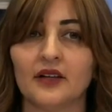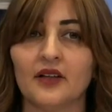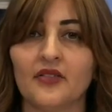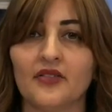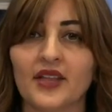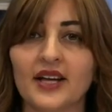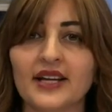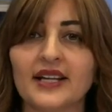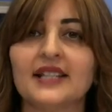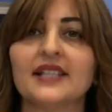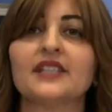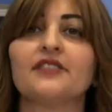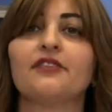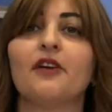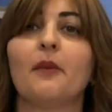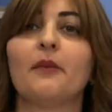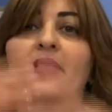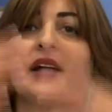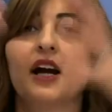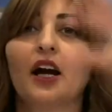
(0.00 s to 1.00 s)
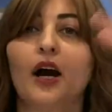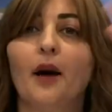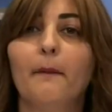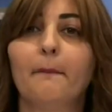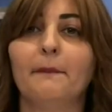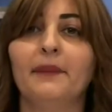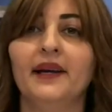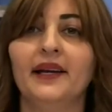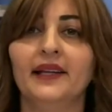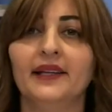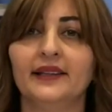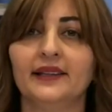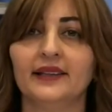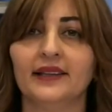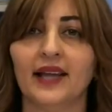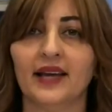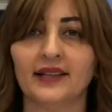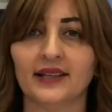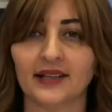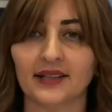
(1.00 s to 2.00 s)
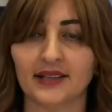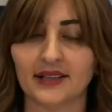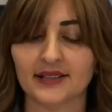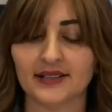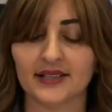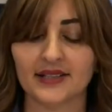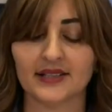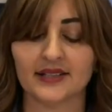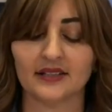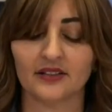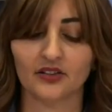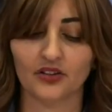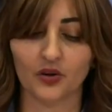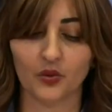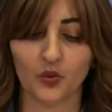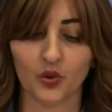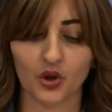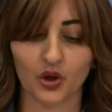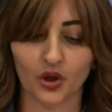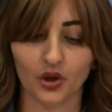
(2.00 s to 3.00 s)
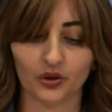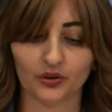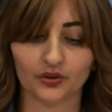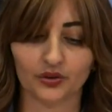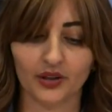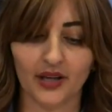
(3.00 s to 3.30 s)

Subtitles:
that is from the complete light that exists in the world.